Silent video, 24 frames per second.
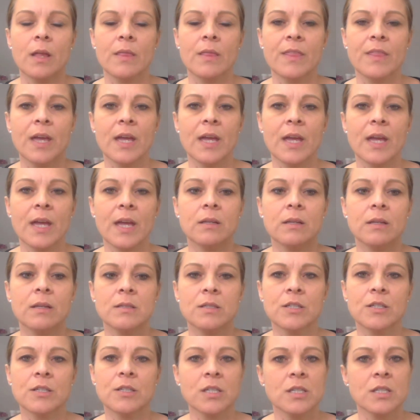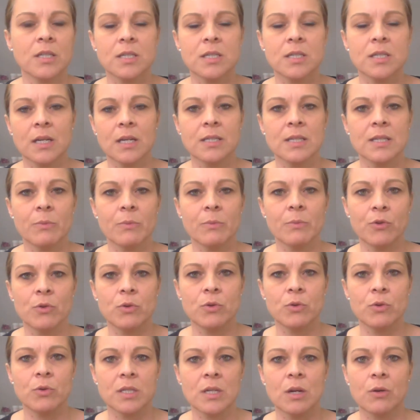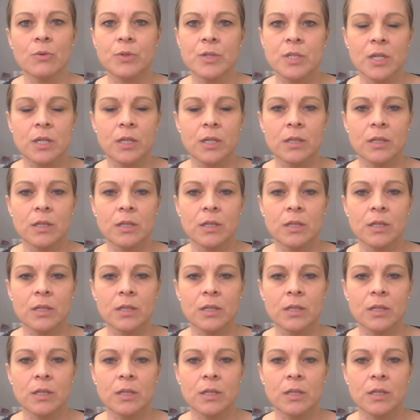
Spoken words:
then just discuss that with your consultant,